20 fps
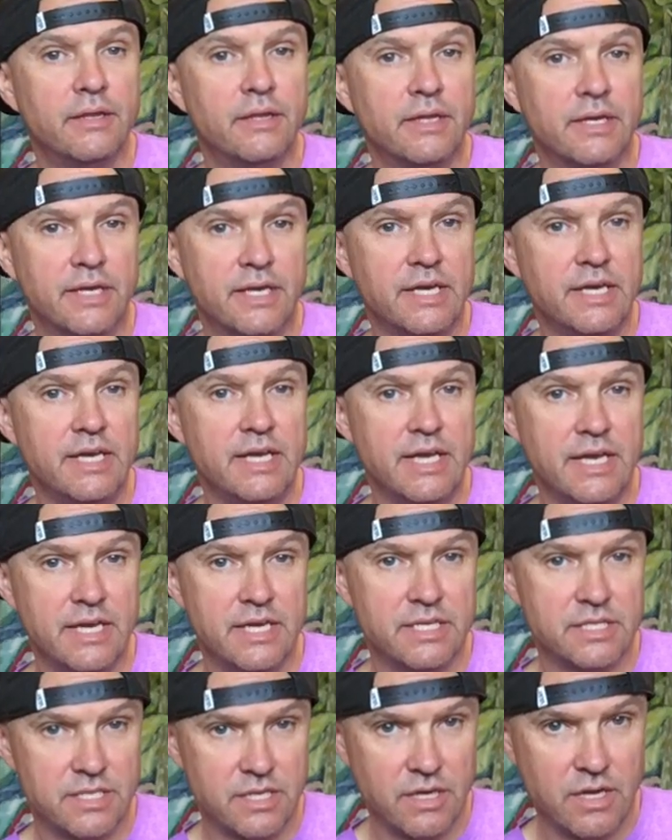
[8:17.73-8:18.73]
the key
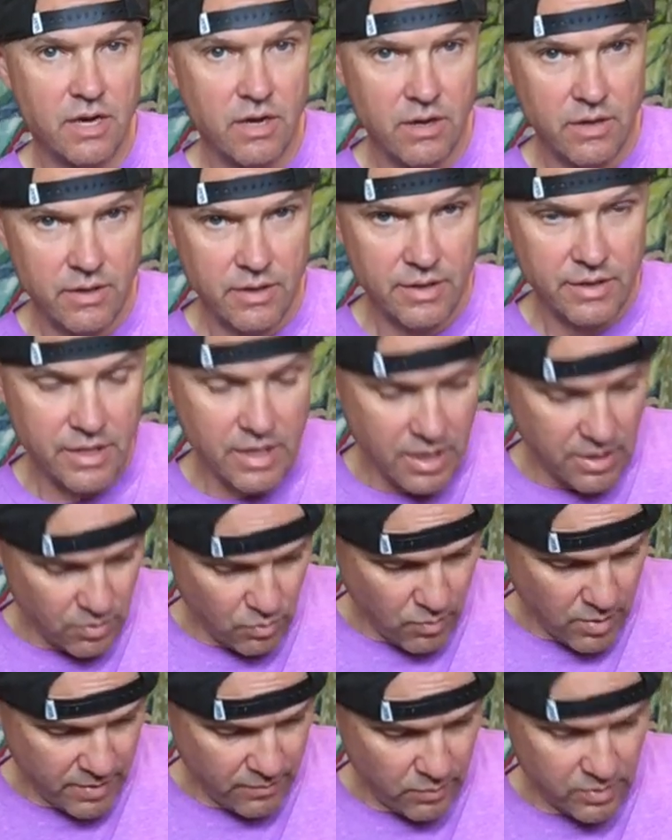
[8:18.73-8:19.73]
is, the other
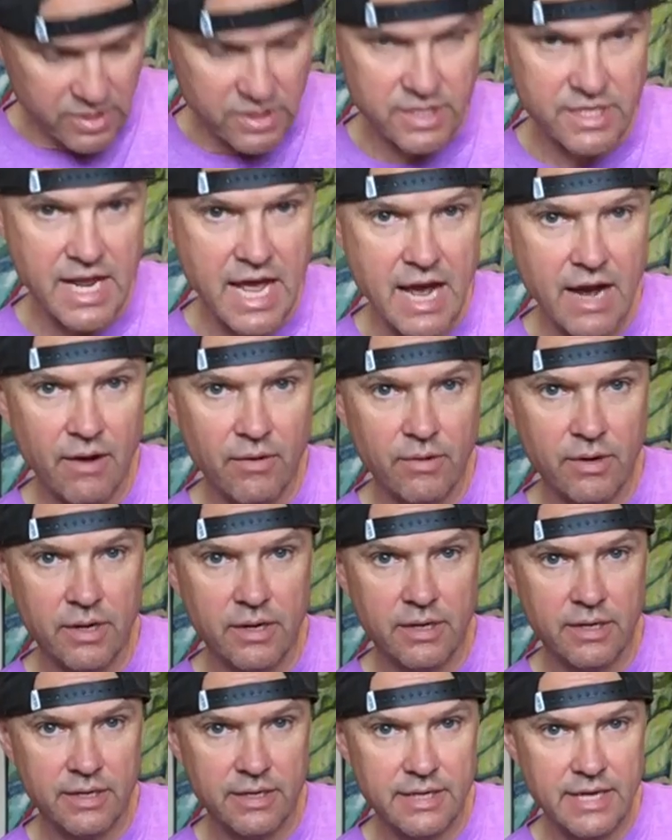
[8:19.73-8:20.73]
one was
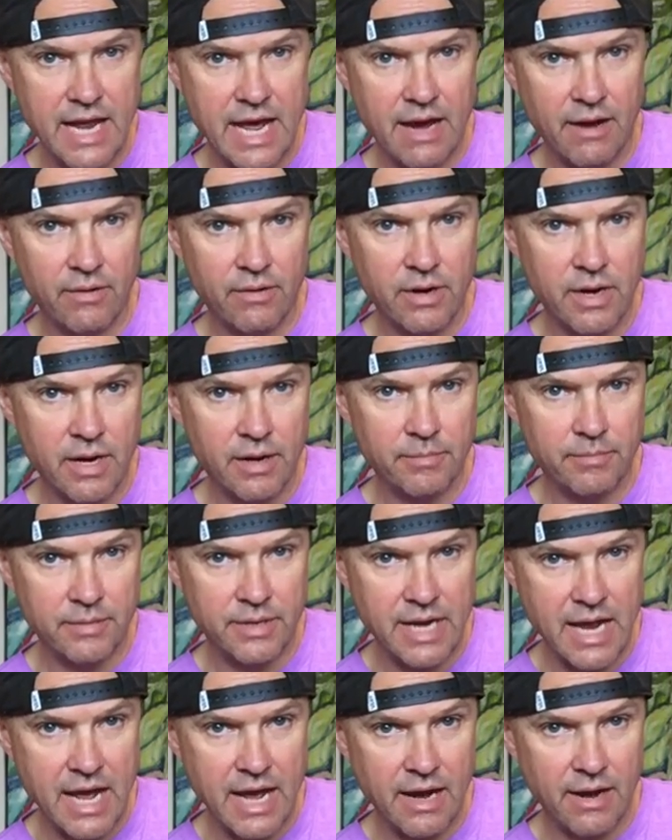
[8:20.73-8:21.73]
down, down,
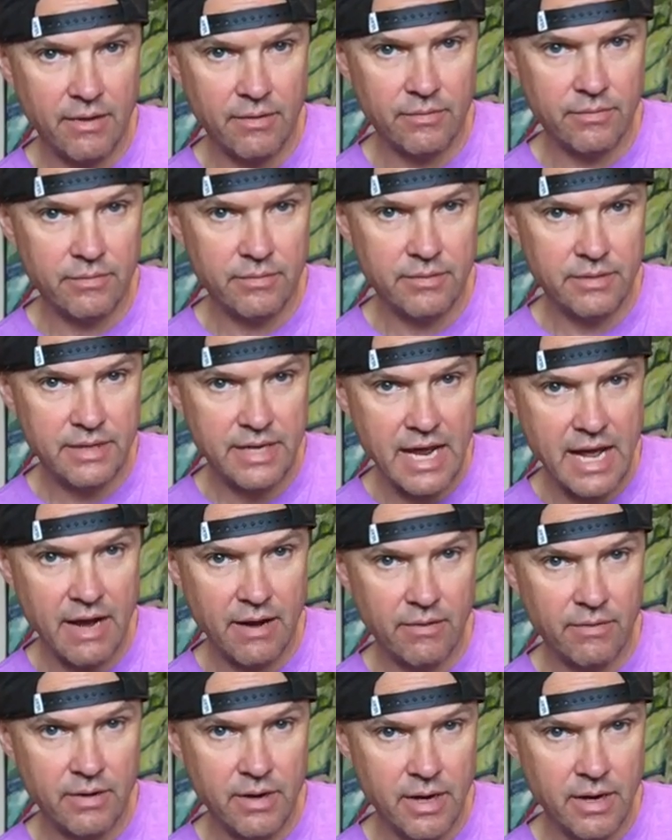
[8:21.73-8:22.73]
up, down,
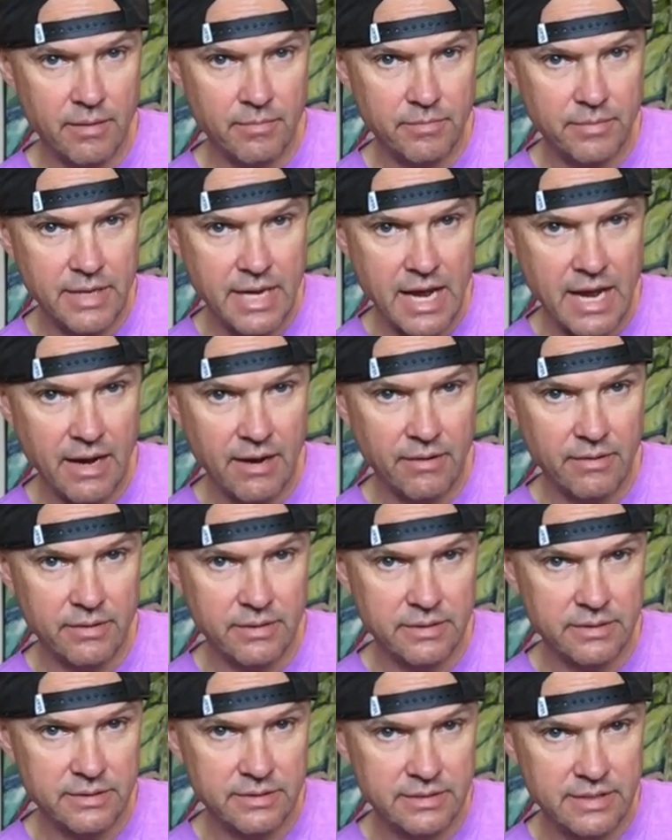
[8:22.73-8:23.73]
down, up,
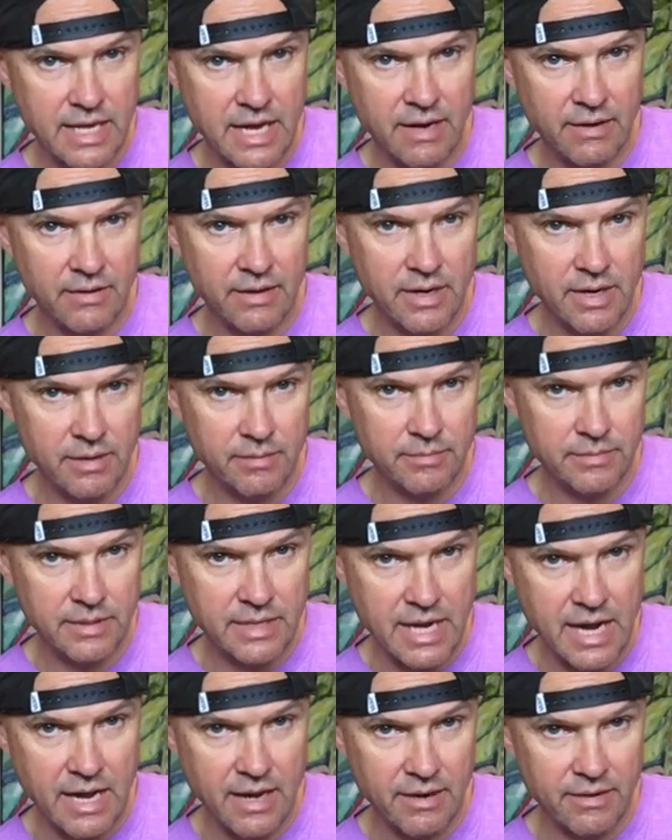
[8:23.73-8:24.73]
down, down, up,
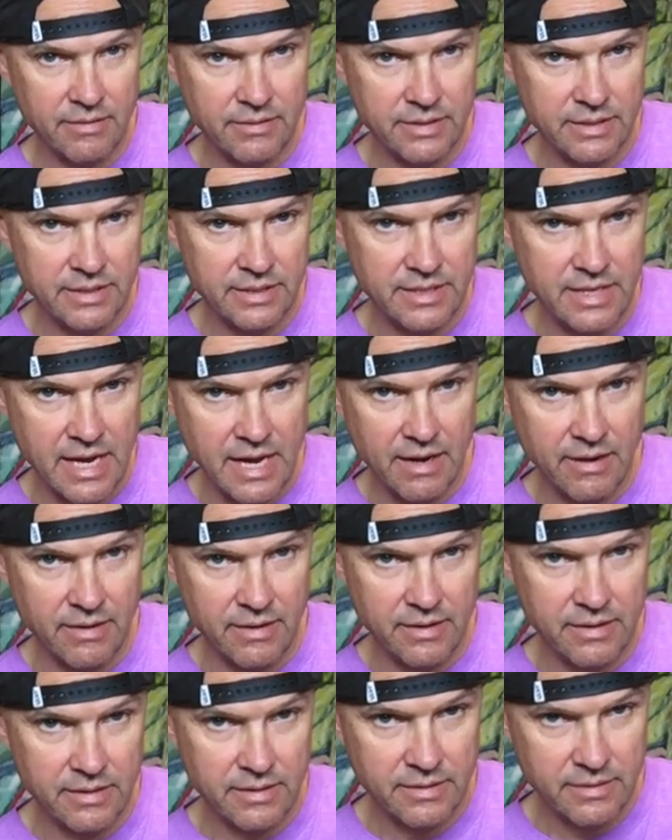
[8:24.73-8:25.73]
down,
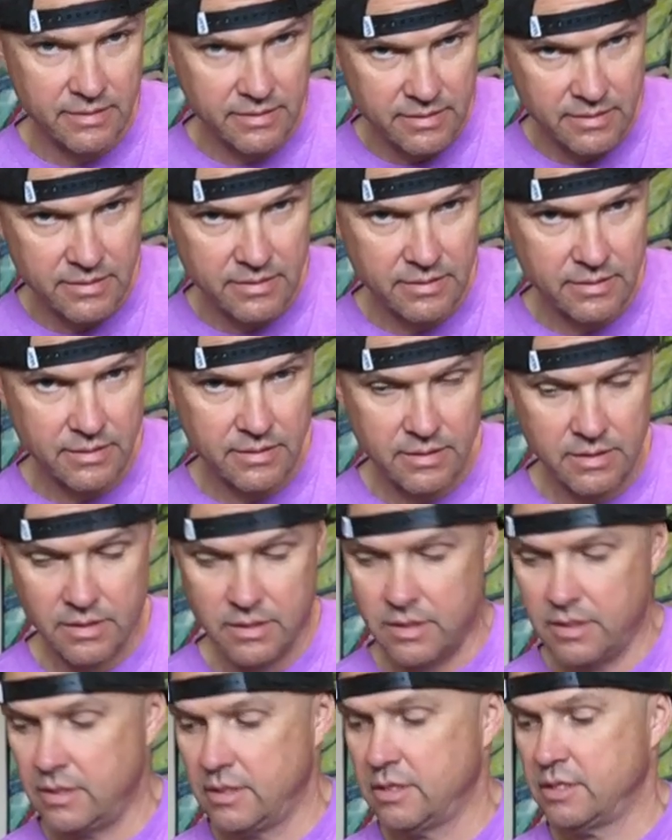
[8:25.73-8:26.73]
down.
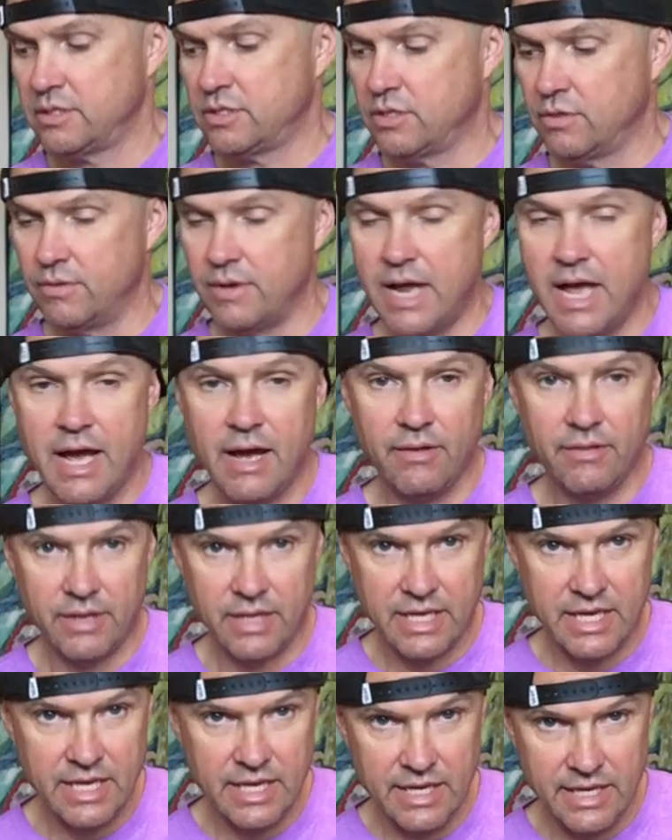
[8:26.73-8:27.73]
So now the
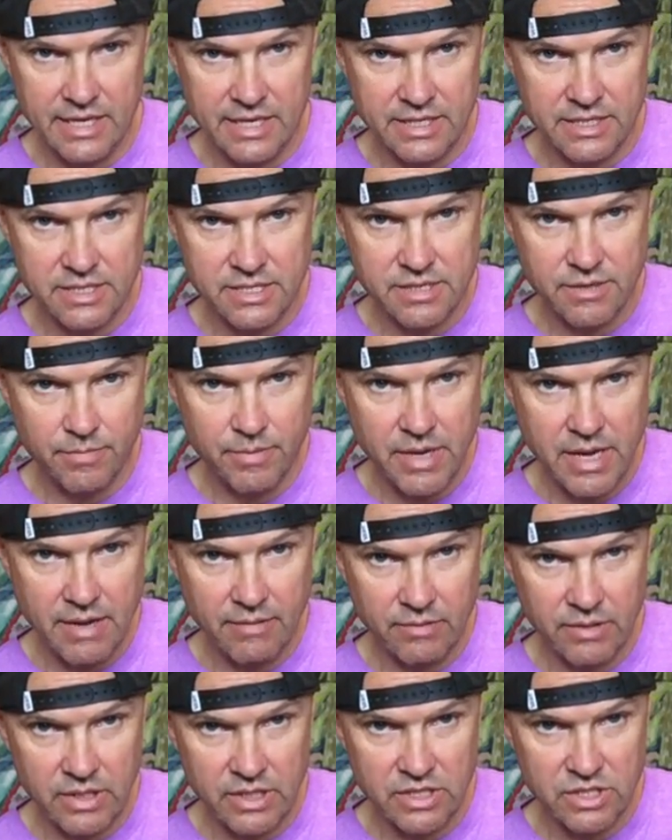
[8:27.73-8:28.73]
key is to be
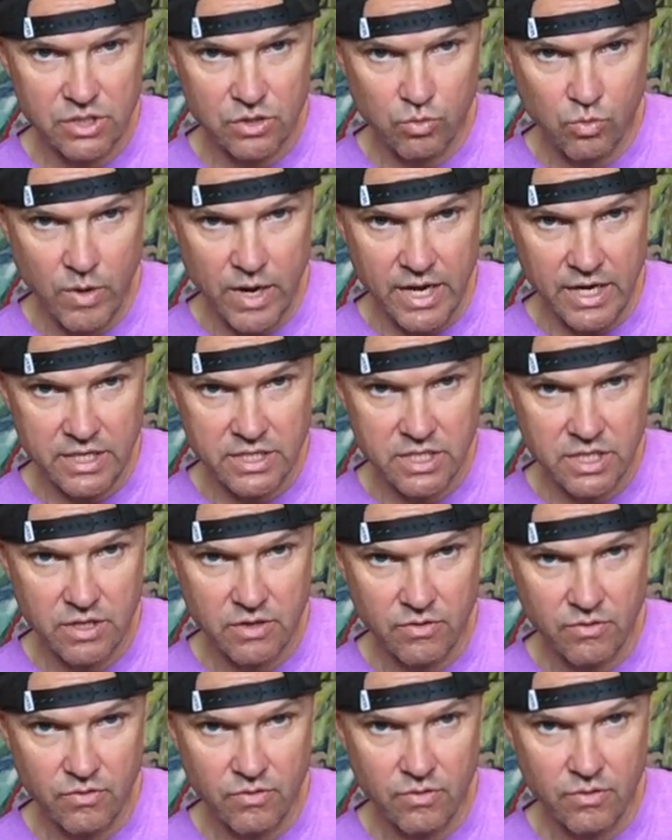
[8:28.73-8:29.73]
able to switch
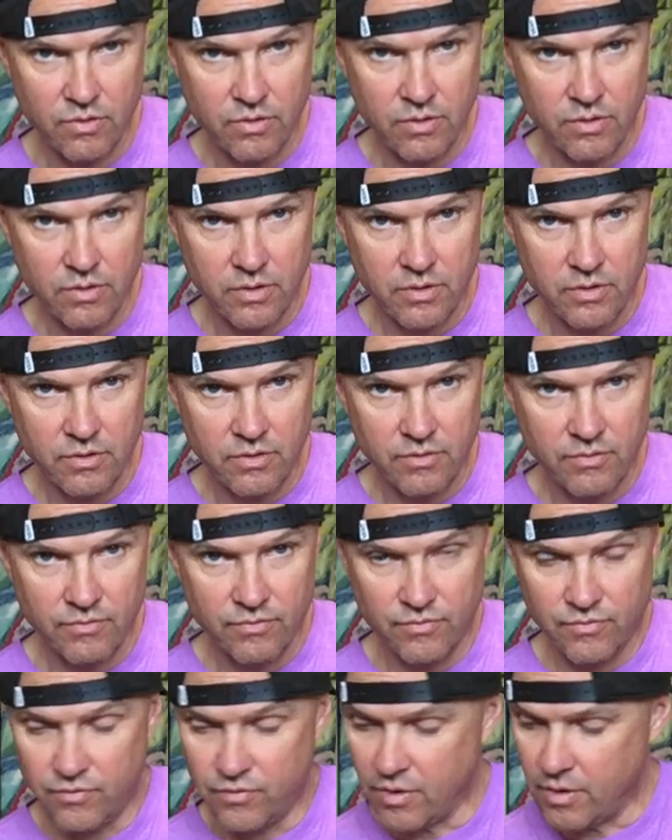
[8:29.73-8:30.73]

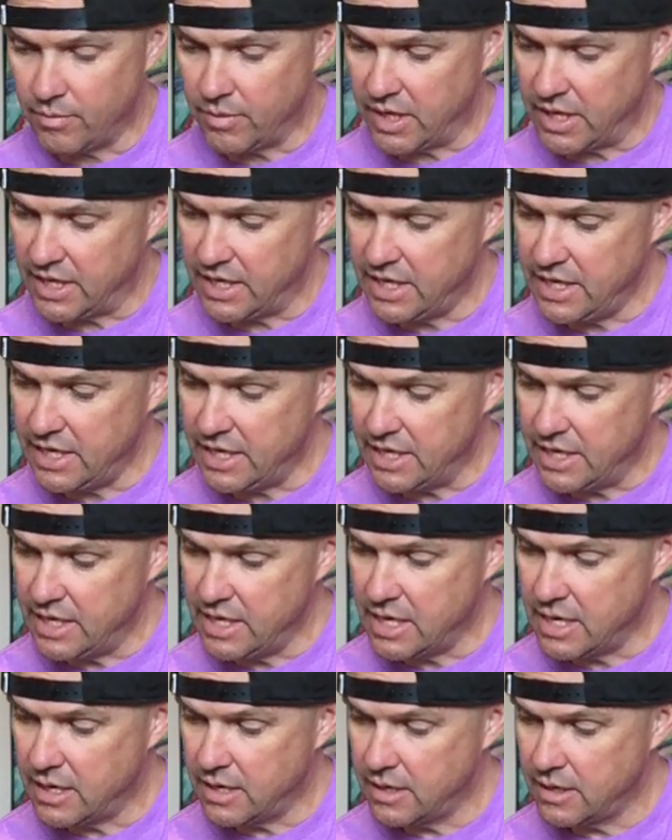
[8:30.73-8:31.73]
from the
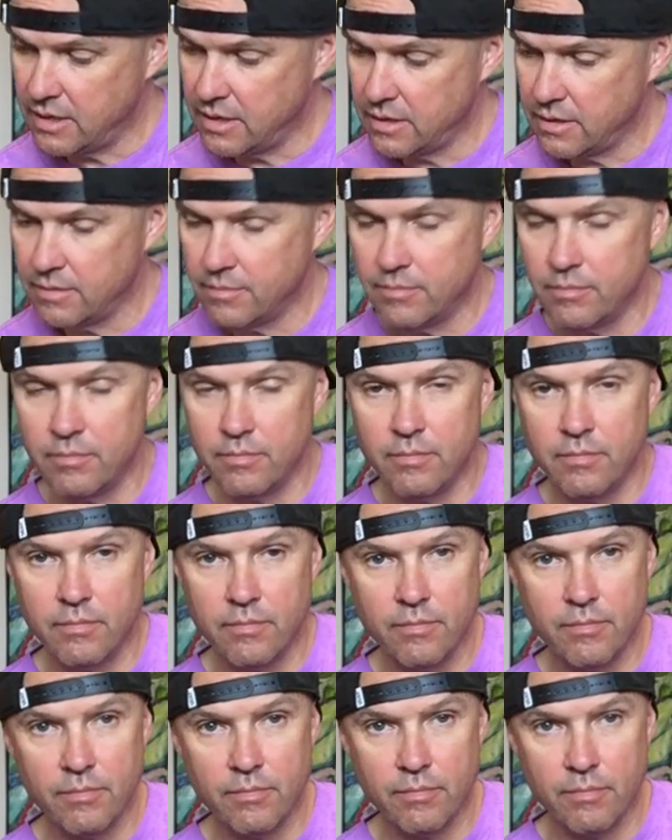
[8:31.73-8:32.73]
E
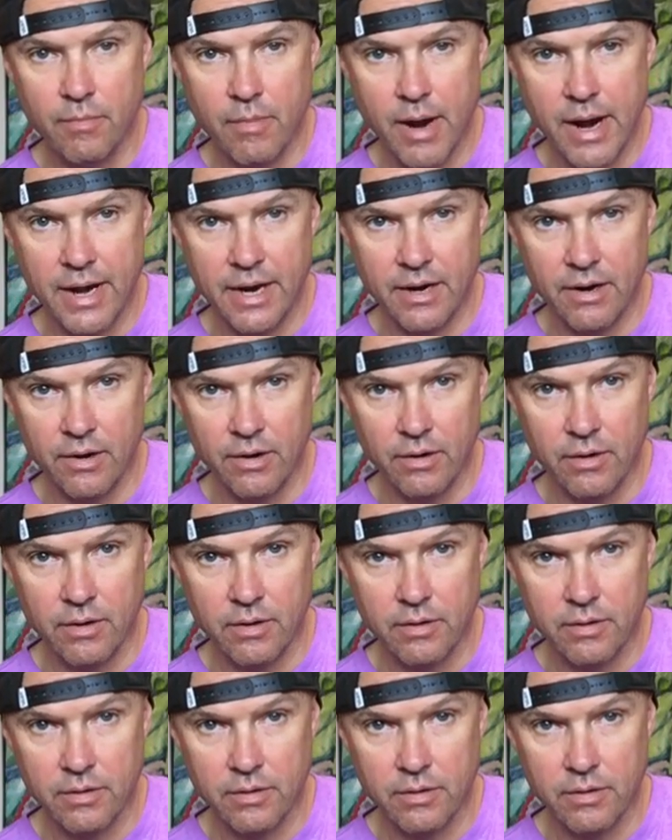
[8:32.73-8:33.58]
minor